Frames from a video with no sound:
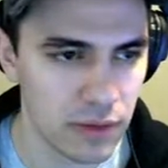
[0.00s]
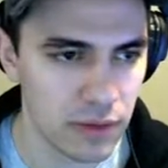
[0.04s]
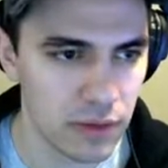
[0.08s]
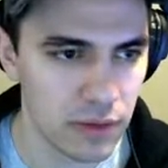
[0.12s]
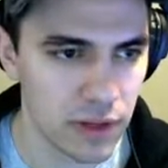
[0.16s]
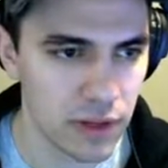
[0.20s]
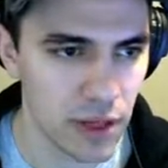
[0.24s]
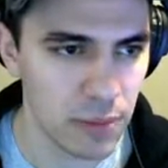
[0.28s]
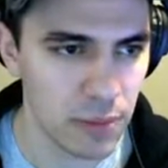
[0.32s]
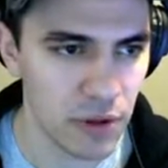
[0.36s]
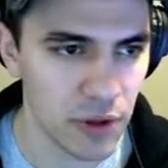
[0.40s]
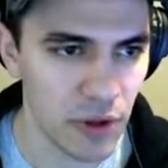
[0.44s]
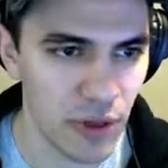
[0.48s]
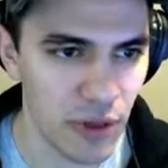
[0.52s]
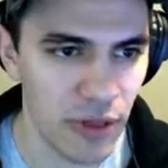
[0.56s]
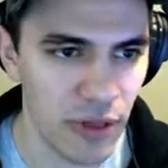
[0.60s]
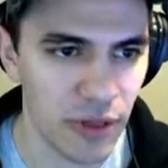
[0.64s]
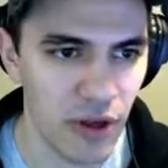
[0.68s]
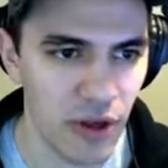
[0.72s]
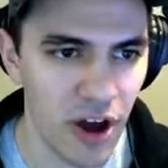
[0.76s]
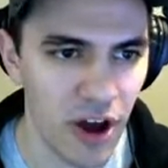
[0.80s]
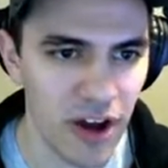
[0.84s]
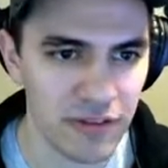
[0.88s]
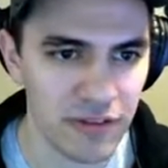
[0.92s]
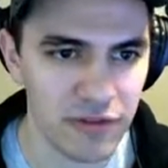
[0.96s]
Couple
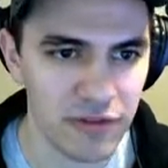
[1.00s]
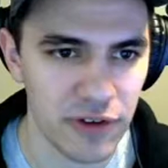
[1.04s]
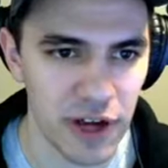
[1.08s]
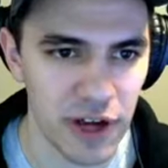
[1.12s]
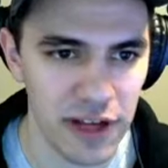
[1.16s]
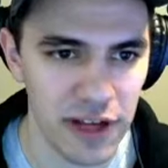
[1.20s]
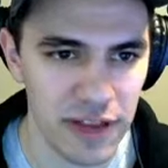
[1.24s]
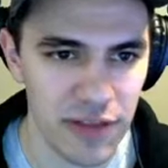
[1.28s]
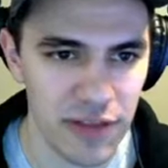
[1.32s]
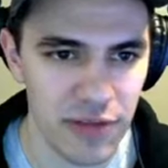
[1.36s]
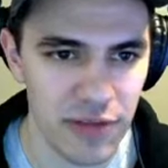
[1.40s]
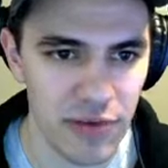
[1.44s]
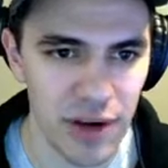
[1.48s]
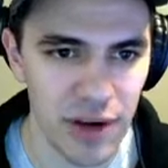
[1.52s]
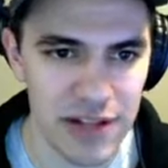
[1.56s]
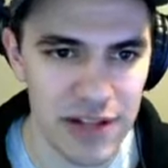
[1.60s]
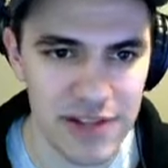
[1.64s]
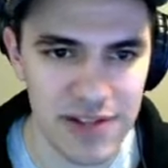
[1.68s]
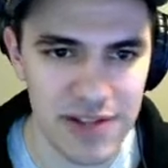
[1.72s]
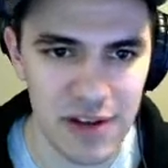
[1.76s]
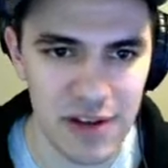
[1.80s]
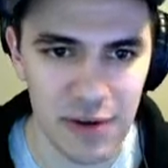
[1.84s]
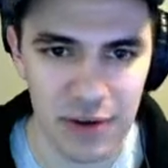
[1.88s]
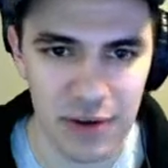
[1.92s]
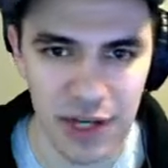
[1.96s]
thought
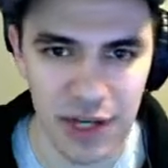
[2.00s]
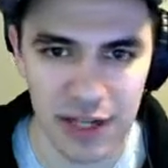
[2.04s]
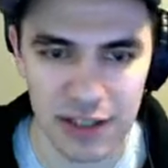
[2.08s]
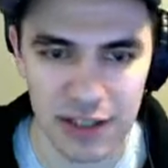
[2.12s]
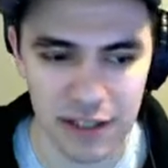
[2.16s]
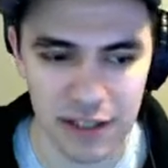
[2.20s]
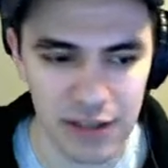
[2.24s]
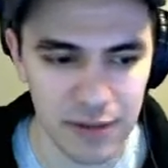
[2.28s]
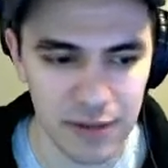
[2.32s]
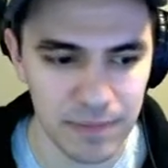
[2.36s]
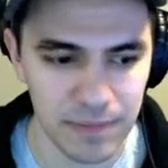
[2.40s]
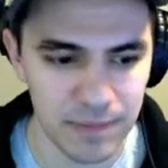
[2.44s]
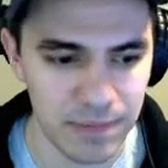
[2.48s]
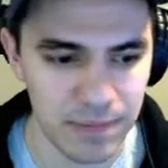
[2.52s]
threads going on here.